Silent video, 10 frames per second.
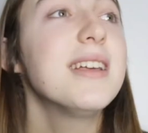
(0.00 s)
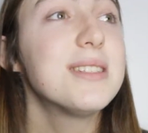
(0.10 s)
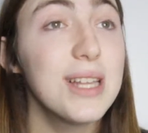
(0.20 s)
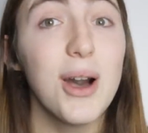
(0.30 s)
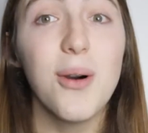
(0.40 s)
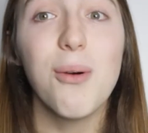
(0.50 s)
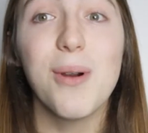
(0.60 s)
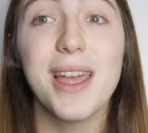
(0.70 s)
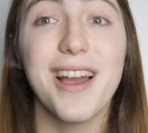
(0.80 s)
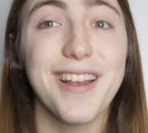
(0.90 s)
So
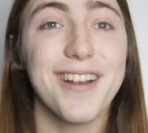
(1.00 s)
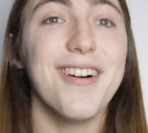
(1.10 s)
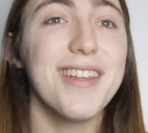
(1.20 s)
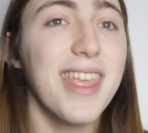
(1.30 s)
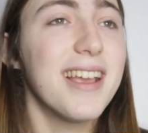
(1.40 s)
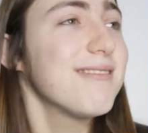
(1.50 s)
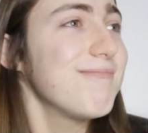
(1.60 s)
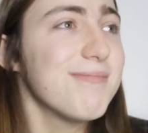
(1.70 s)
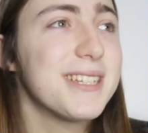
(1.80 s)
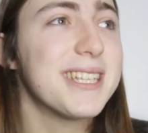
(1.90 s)
we go and like
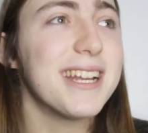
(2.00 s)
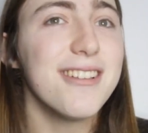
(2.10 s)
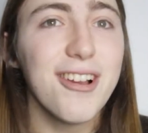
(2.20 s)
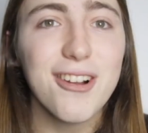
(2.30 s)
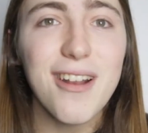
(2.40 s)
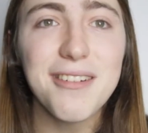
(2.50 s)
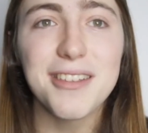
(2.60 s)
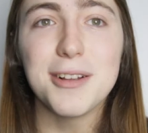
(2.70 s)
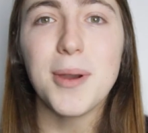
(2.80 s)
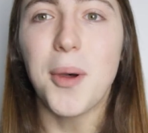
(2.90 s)
decide to look around a
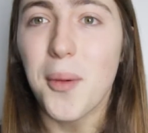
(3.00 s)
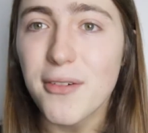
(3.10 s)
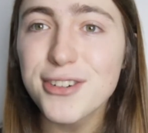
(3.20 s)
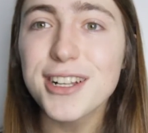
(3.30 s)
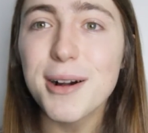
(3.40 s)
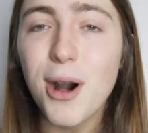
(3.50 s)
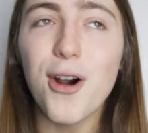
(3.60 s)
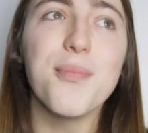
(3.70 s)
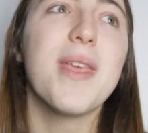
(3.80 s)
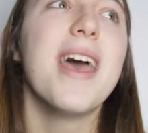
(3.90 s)
little bit while we wait for her to come
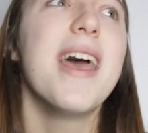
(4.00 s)
home.